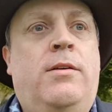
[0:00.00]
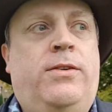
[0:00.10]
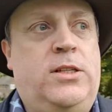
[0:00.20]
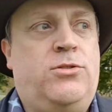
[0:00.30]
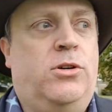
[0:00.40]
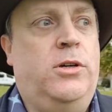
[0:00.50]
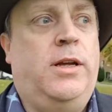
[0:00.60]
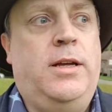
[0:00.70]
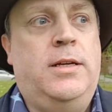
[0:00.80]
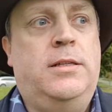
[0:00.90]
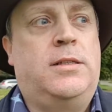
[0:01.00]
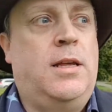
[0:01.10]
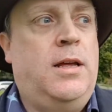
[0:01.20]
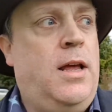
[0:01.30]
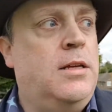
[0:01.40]
Fitzroy
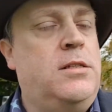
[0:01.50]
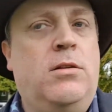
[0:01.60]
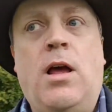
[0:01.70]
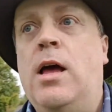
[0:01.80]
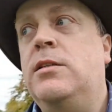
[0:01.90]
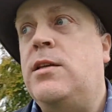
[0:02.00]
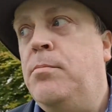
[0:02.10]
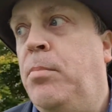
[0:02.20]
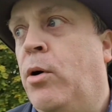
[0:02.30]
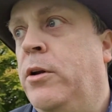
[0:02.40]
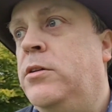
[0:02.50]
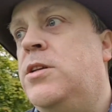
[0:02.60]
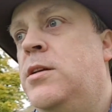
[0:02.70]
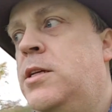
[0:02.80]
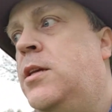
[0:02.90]
is at, at some
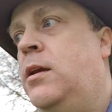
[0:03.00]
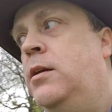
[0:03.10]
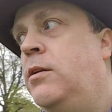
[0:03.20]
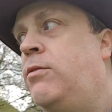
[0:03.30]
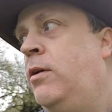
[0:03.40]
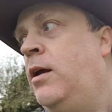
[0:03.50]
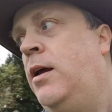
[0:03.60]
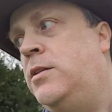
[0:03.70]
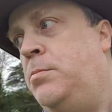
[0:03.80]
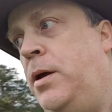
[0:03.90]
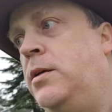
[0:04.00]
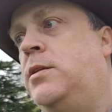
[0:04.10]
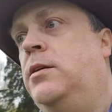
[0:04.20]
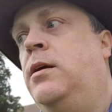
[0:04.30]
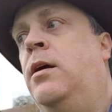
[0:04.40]
point descended as a
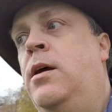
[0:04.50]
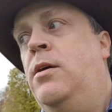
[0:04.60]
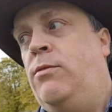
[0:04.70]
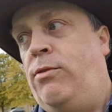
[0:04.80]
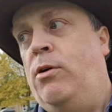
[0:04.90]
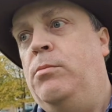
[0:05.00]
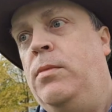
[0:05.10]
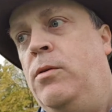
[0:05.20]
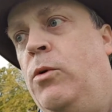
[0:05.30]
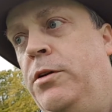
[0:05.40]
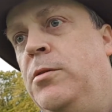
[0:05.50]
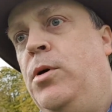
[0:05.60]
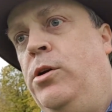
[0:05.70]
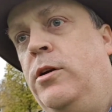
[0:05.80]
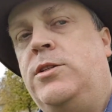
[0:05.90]
bastard from one of the
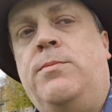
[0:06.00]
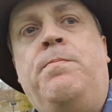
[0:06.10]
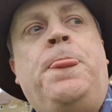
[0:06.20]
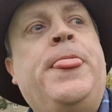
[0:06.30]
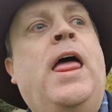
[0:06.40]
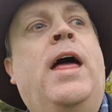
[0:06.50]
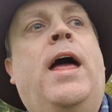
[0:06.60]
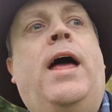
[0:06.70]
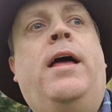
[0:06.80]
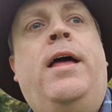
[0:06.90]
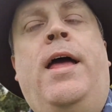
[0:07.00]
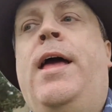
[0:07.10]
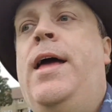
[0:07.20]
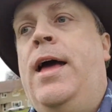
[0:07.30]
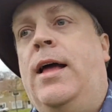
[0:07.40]
monarchs.
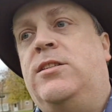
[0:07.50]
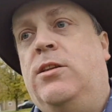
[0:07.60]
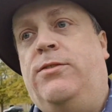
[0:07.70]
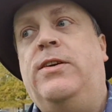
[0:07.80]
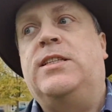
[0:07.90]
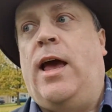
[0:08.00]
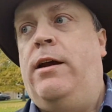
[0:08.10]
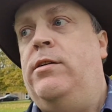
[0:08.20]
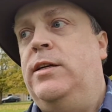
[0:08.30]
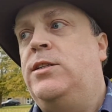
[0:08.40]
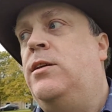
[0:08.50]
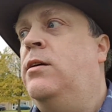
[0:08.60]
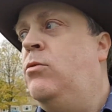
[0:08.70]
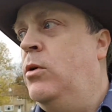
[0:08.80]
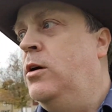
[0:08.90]
And so the Fitzharrys
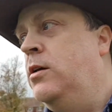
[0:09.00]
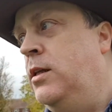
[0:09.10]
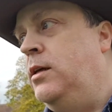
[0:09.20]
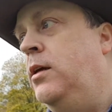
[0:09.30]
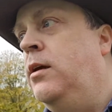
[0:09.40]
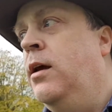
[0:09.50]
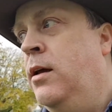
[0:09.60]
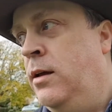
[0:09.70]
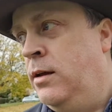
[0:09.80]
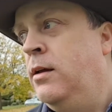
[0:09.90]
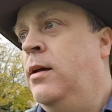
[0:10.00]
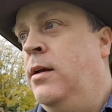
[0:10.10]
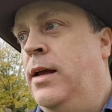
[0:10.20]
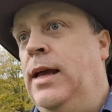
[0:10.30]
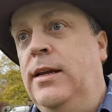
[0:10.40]
were the
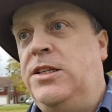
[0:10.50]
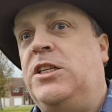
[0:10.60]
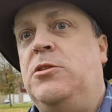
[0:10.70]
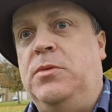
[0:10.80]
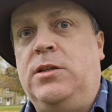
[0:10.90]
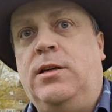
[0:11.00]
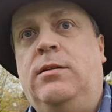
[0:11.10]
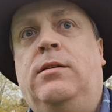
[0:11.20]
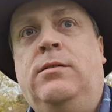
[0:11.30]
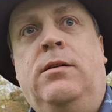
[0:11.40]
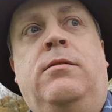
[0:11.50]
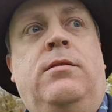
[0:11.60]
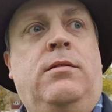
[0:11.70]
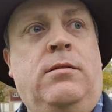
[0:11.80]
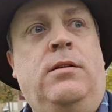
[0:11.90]
illegitimate
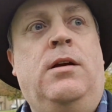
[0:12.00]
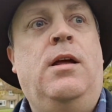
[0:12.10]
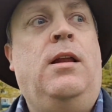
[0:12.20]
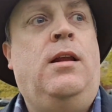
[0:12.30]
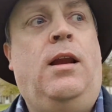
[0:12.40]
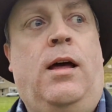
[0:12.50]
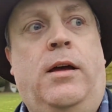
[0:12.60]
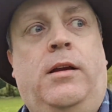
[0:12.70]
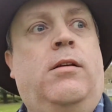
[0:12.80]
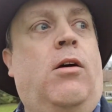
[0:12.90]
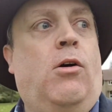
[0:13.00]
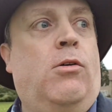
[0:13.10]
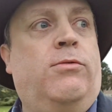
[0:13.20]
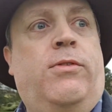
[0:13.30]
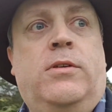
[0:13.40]
line
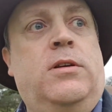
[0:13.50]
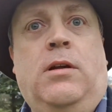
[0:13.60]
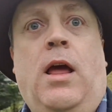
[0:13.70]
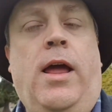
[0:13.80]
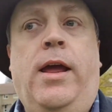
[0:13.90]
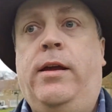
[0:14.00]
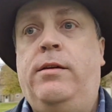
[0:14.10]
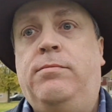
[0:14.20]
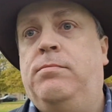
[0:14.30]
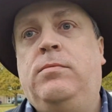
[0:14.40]
of a